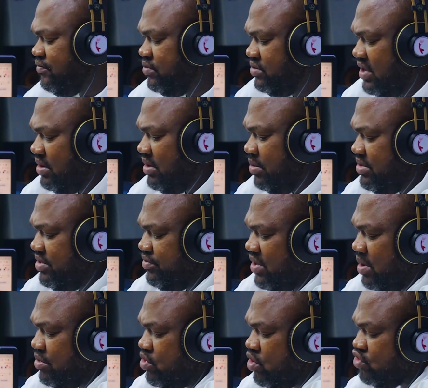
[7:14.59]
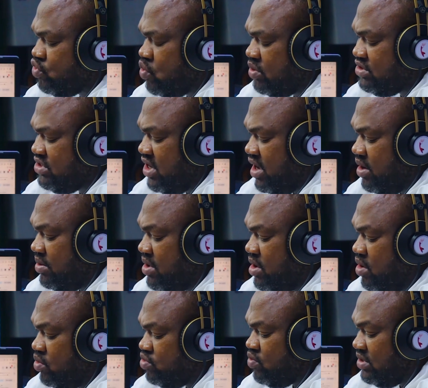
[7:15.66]
Let me just quote here.
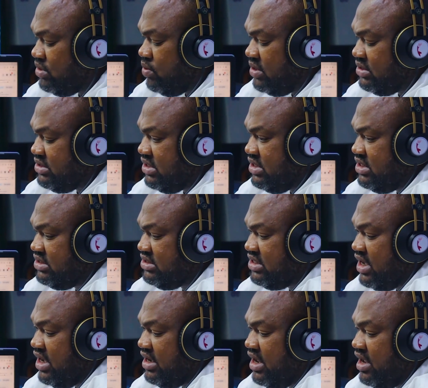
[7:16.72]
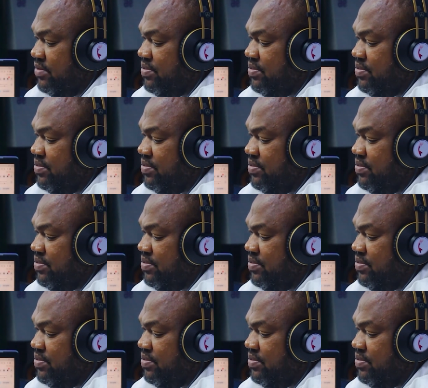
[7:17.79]
One thing he said.